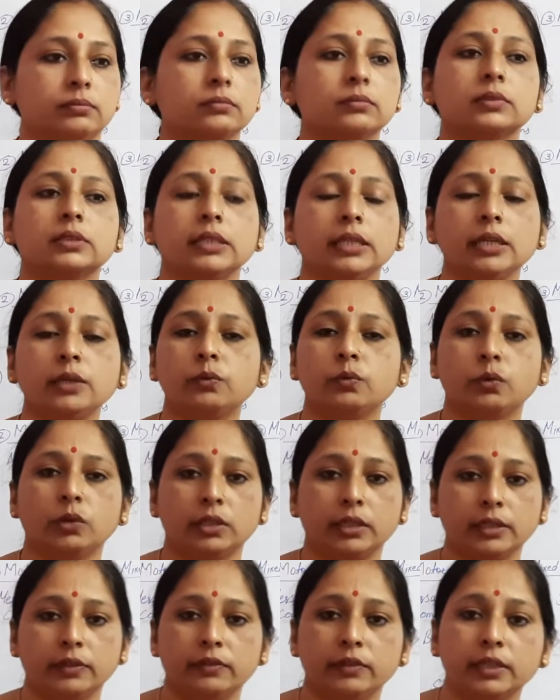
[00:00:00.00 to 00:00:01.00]
see
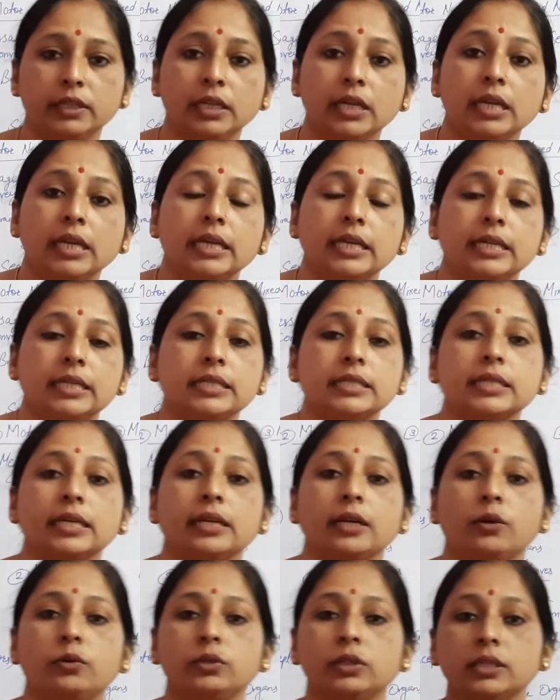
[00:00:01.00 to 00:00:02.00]
whatever is
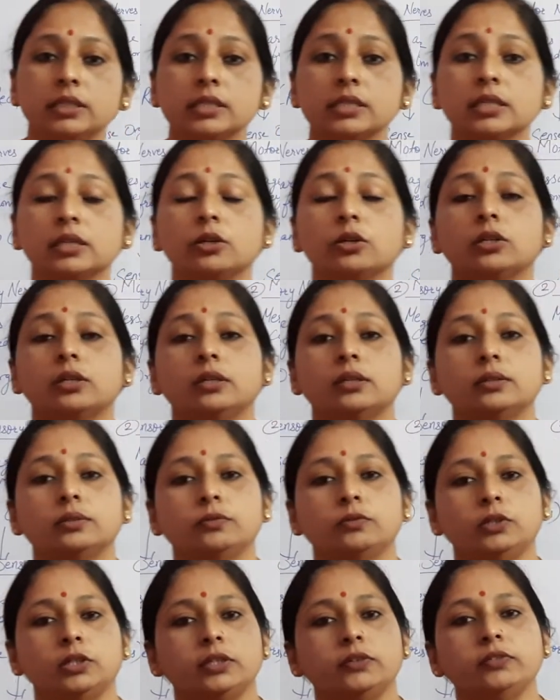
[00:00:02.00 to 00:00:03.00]
around us or
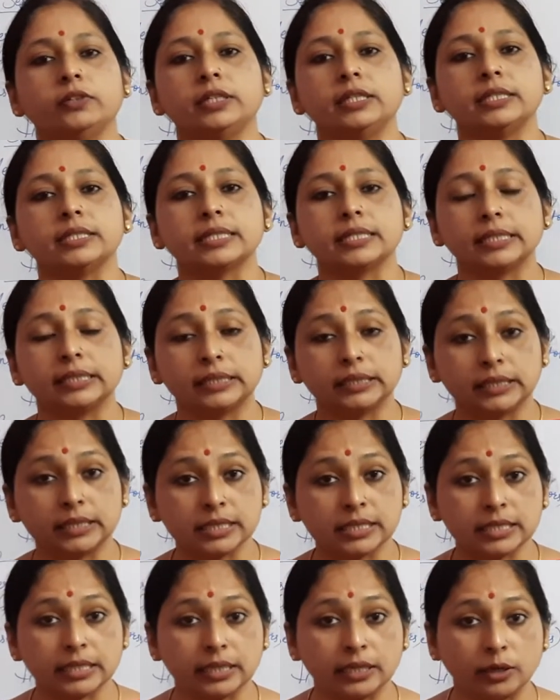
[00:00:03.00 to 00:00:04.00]
whatever is in
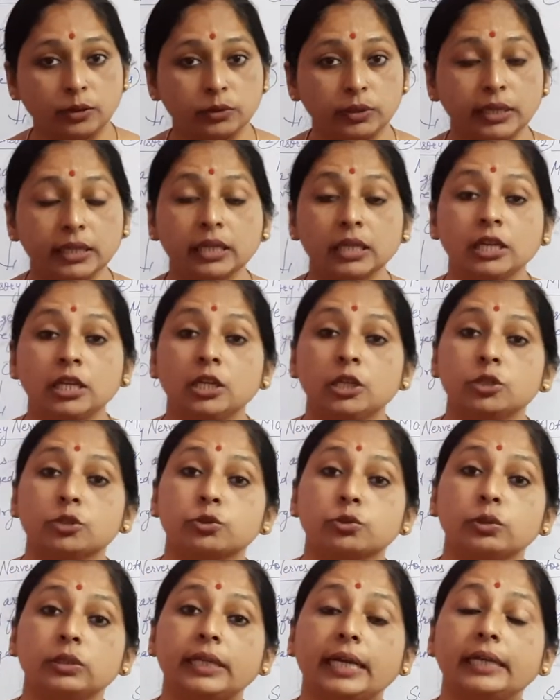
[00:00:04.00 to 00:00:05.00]
this surrounding.
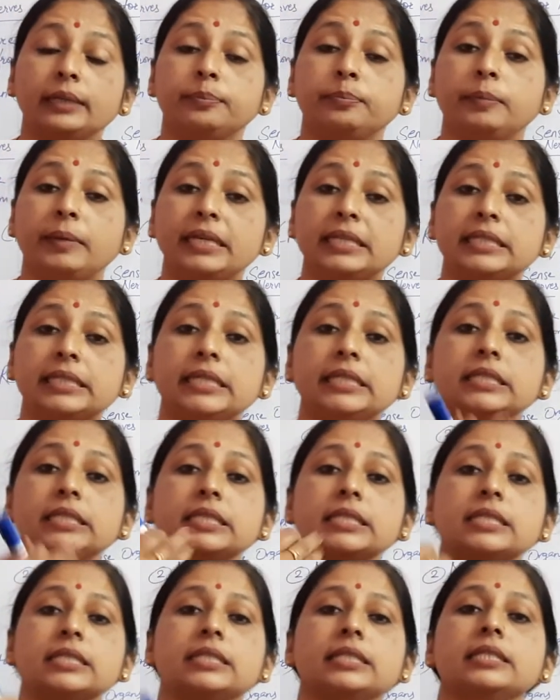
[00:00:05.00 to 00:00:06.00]
So that message
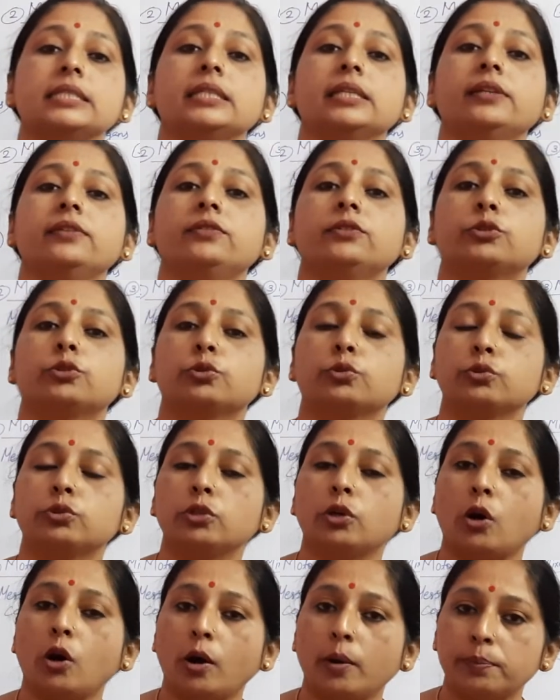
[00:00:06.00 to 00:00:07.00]
is received through the
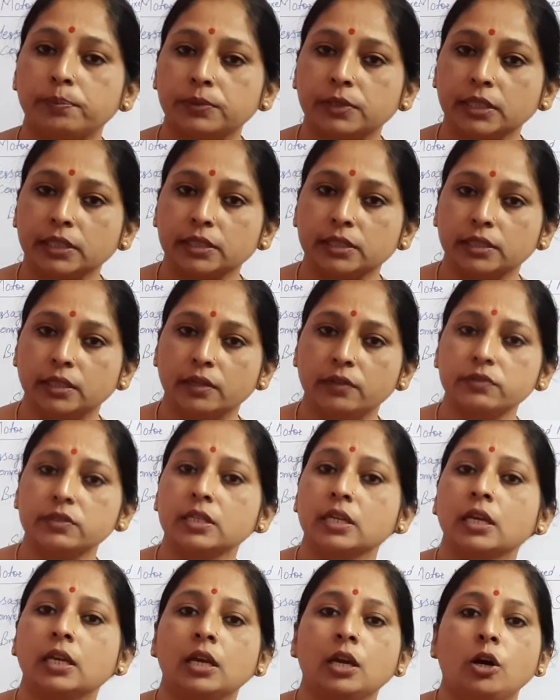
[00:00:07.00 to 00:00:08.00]
optic nerves.
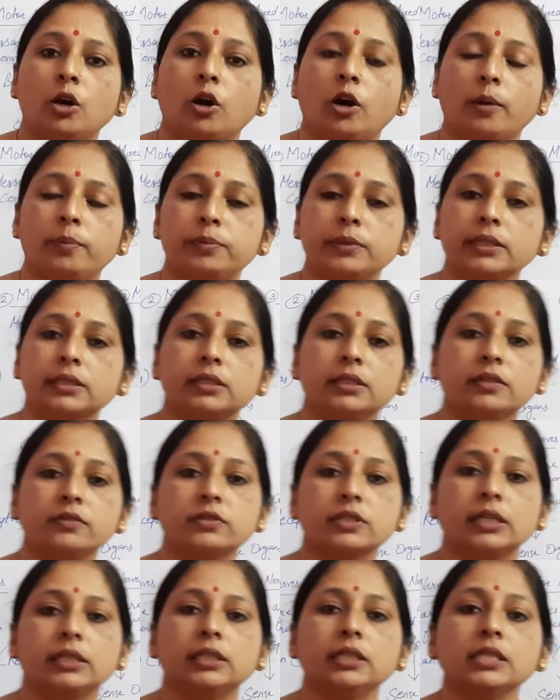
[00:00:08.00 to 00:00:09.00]
Optic nerves
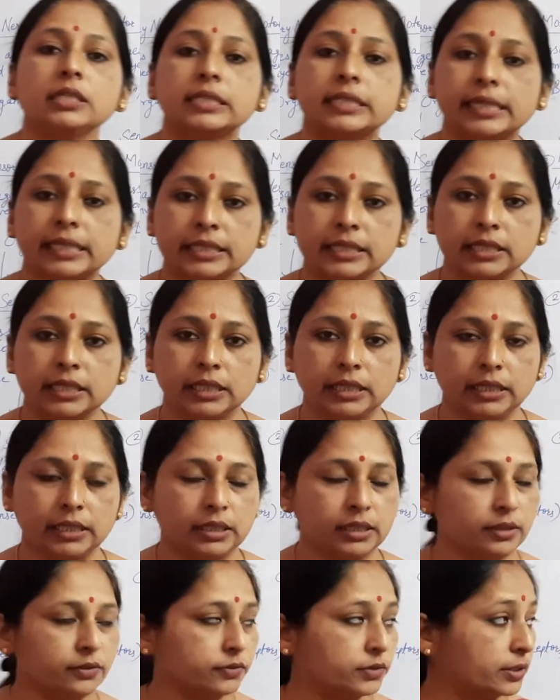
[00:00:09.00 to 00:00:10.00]
are the sensory
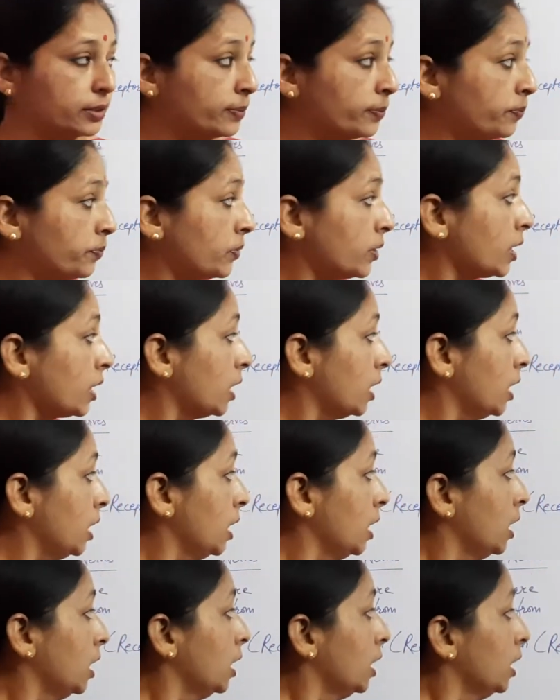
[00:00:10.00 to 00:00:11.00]
nerves.
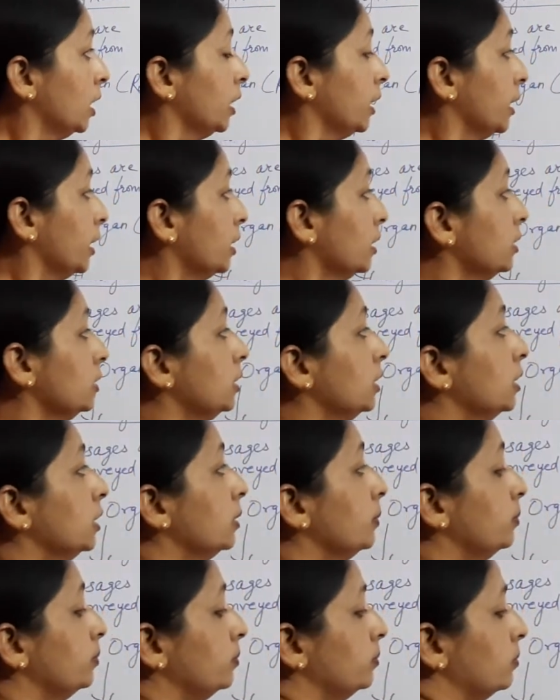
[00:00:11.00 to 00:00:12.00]
Here
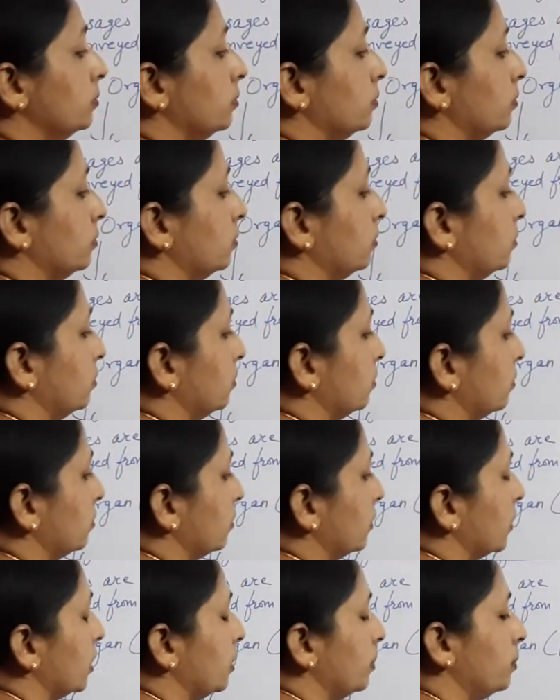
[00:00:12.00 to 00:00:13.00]
the
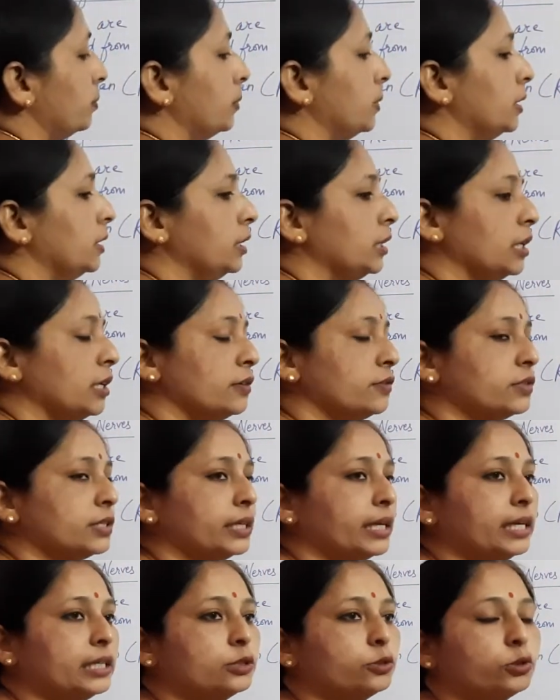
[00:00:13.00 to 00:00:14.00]
nerves
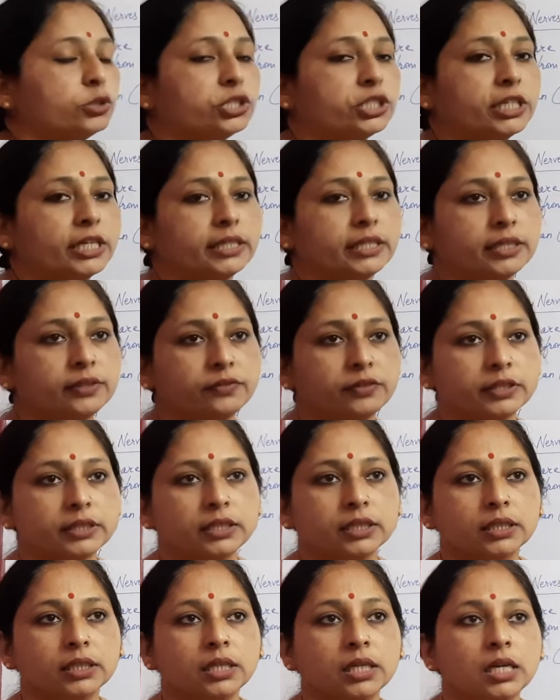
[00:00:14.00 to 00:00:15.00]
associated with
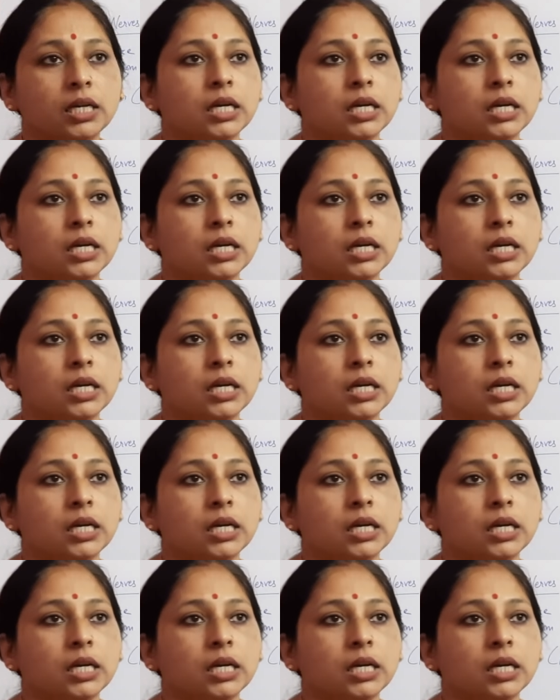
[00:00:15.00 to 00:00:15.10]
the